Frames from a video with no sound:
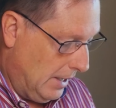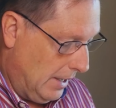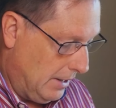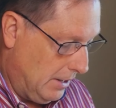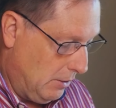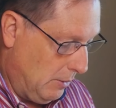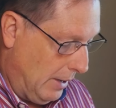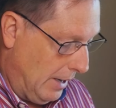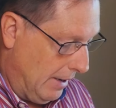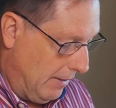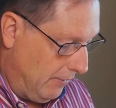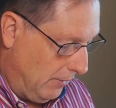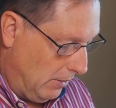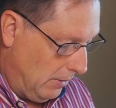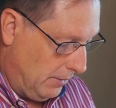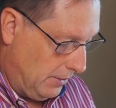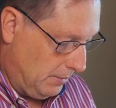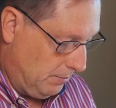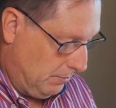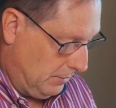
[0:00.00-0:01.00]
and then you have
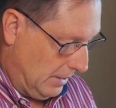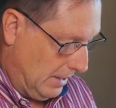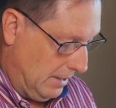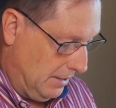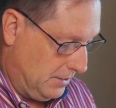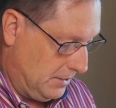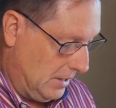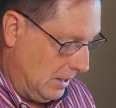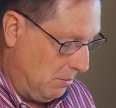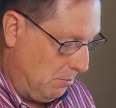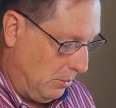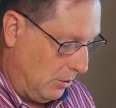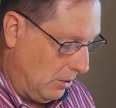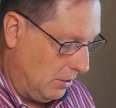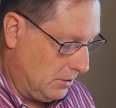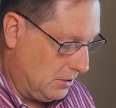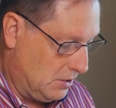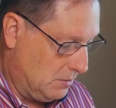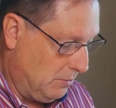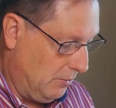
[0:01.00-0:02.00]
all the kind of same
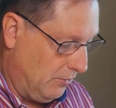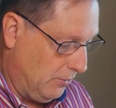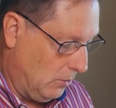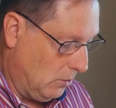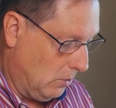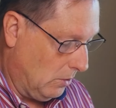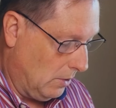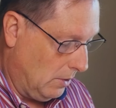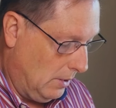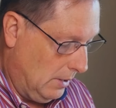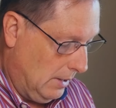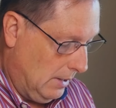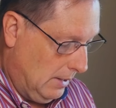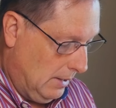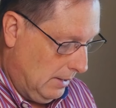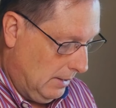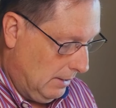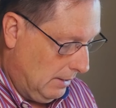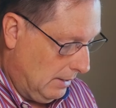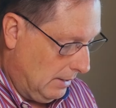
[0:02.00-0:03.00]
parts as before.
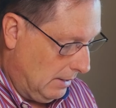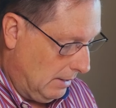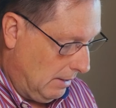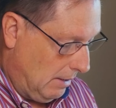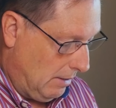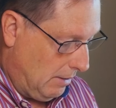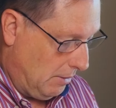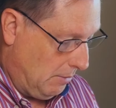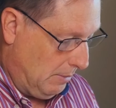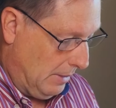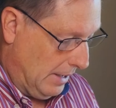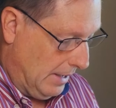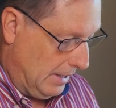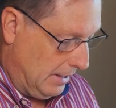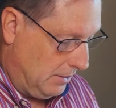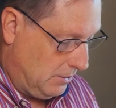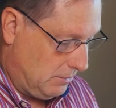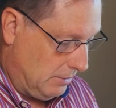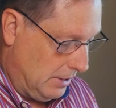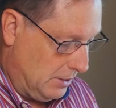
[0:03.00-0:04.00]

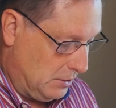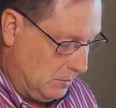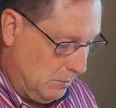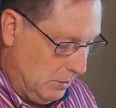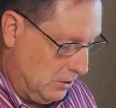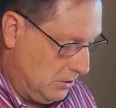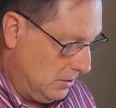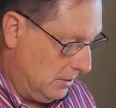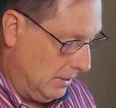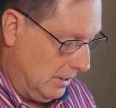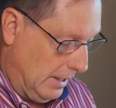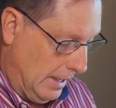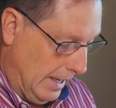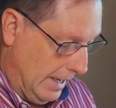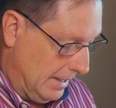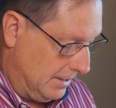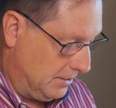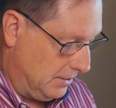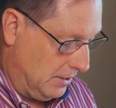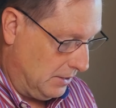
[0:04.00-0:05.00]
Automatic transmission
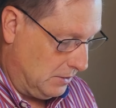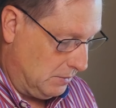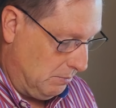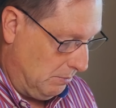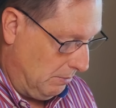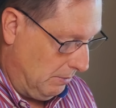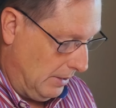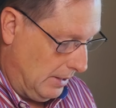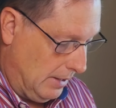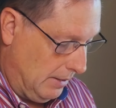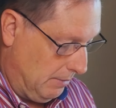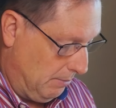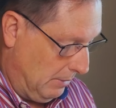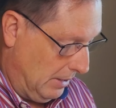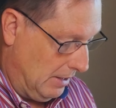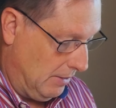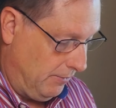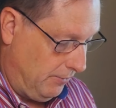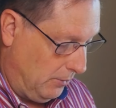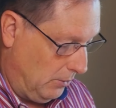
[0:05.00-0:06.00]
gaskets, the
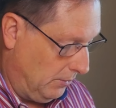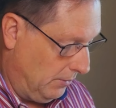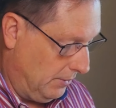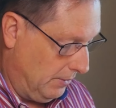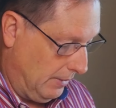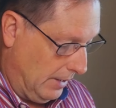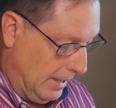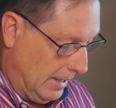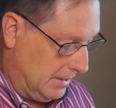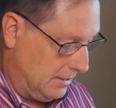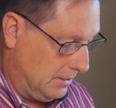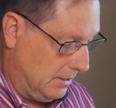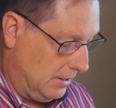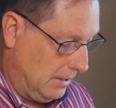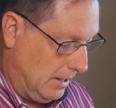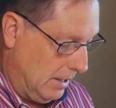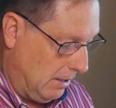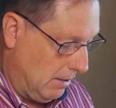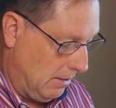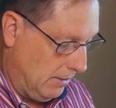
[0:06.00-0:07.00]
manifold, the gasket
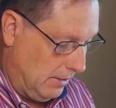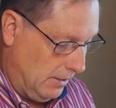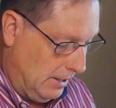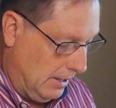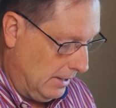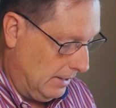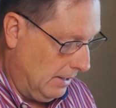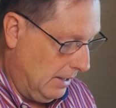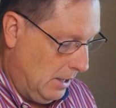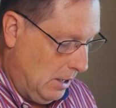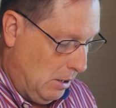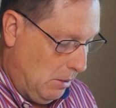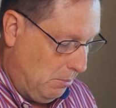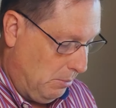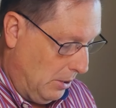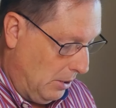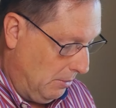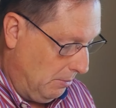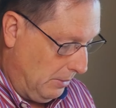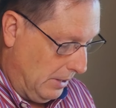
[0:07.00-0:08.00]
there, the nut,
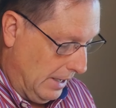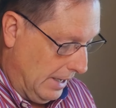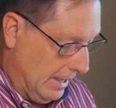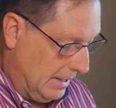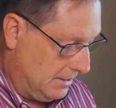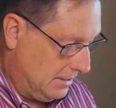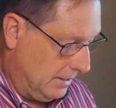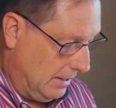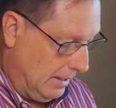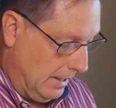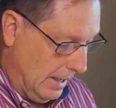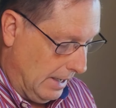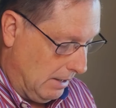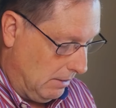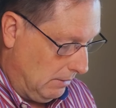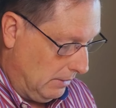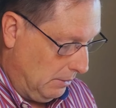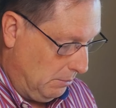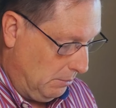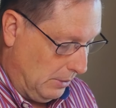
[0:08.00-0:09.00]
pump gasket,
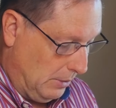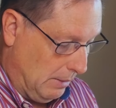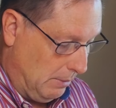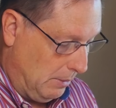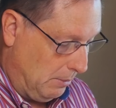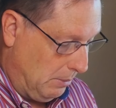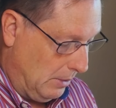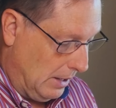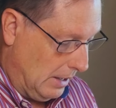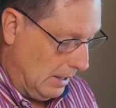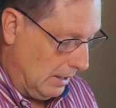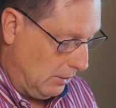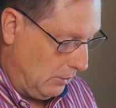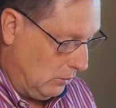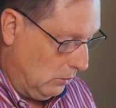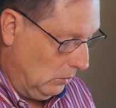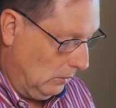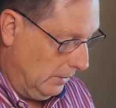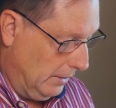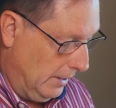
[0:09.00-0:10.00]
outlet, blah, blah, blah,
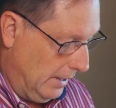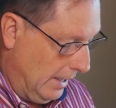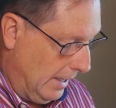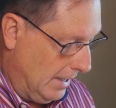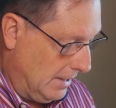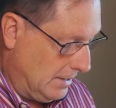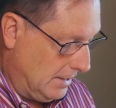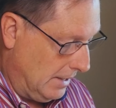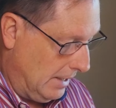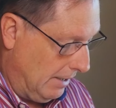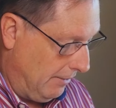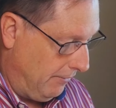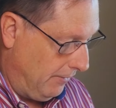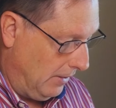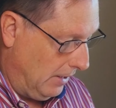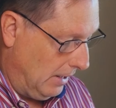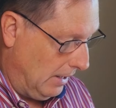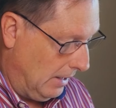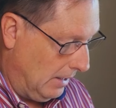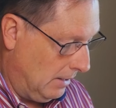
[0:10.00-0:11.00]
coolant, ATF
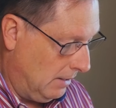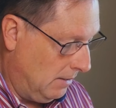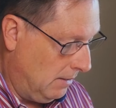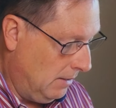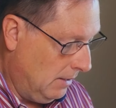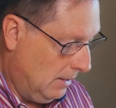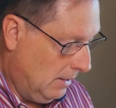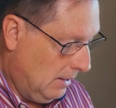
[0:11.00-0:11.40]
again.